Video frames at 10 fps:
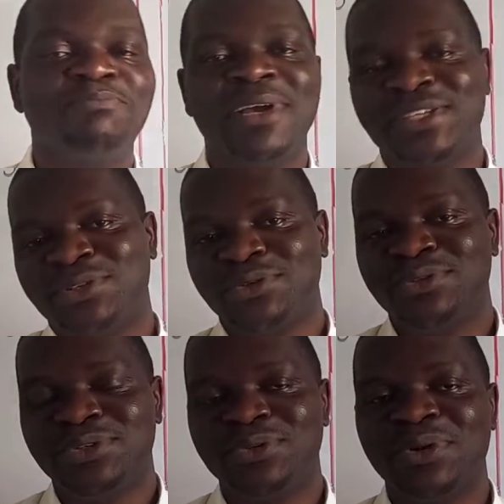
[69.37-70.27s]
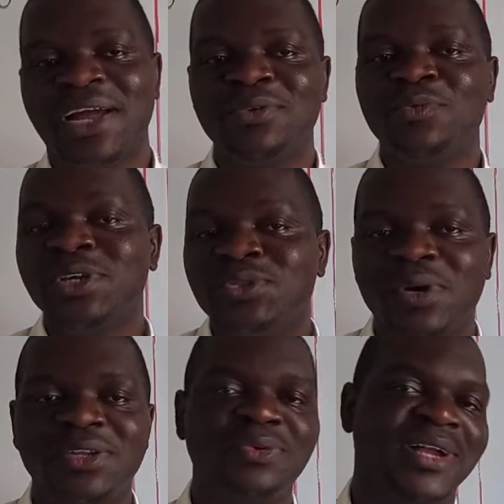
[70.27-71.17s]
best suits you and which
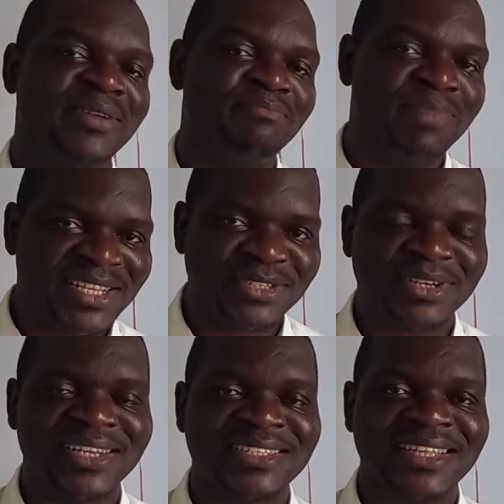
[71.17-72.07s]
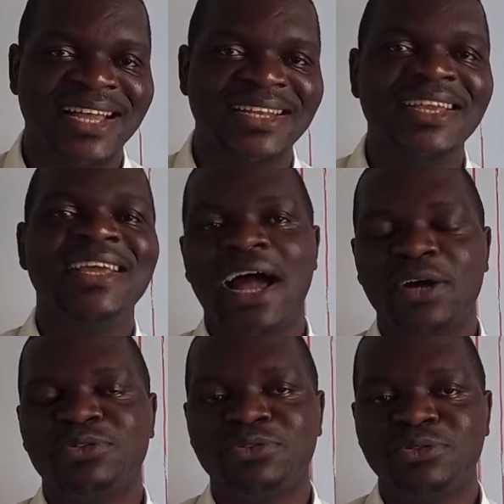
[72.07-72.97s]
one you can best understand
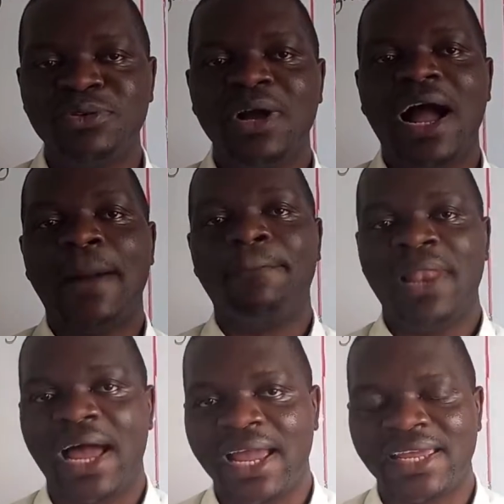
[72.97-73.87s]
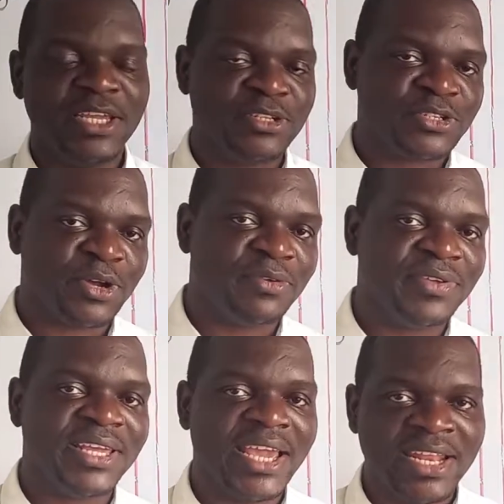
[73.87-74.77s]
how to apply in
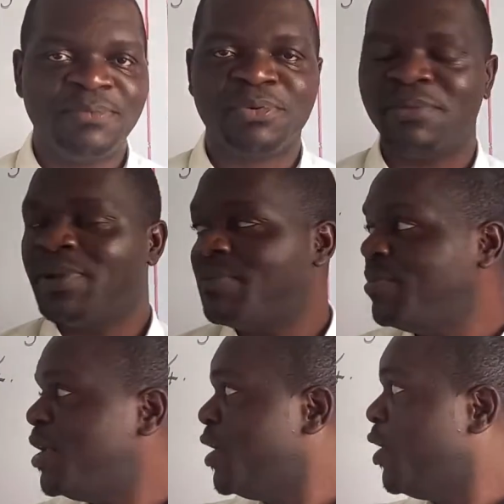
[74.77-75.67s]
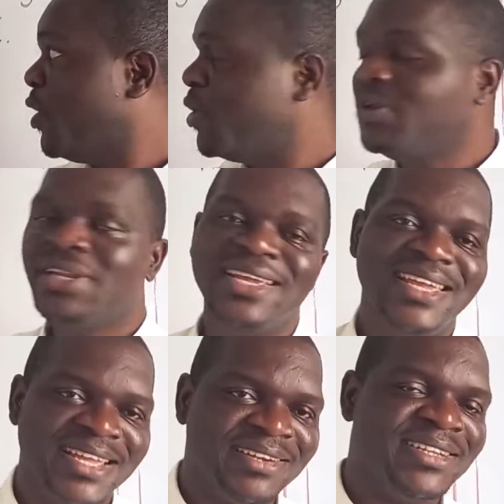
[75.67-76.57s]
solving any problem on
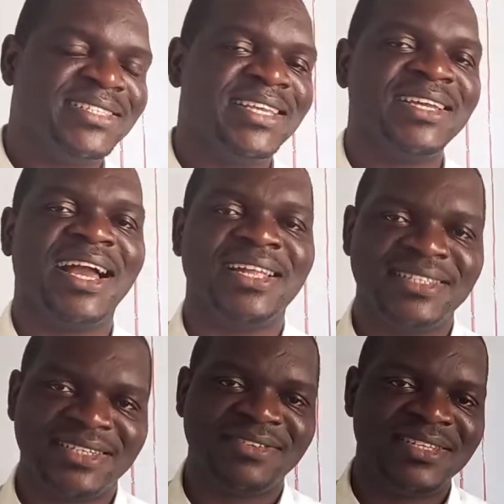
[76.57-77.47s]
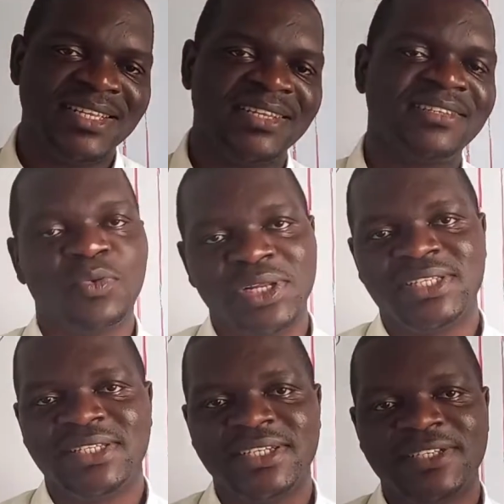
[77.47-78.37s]
increasing and decreasing
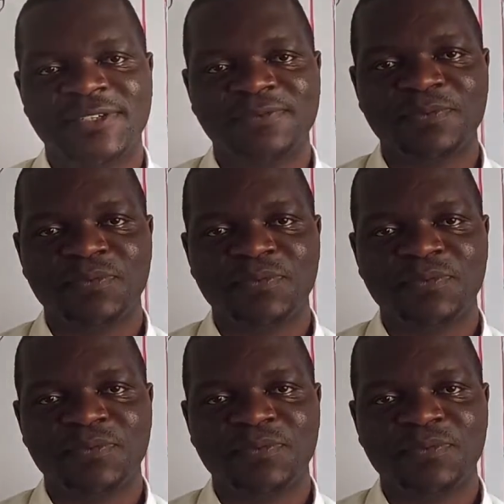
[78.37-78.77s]
quantities.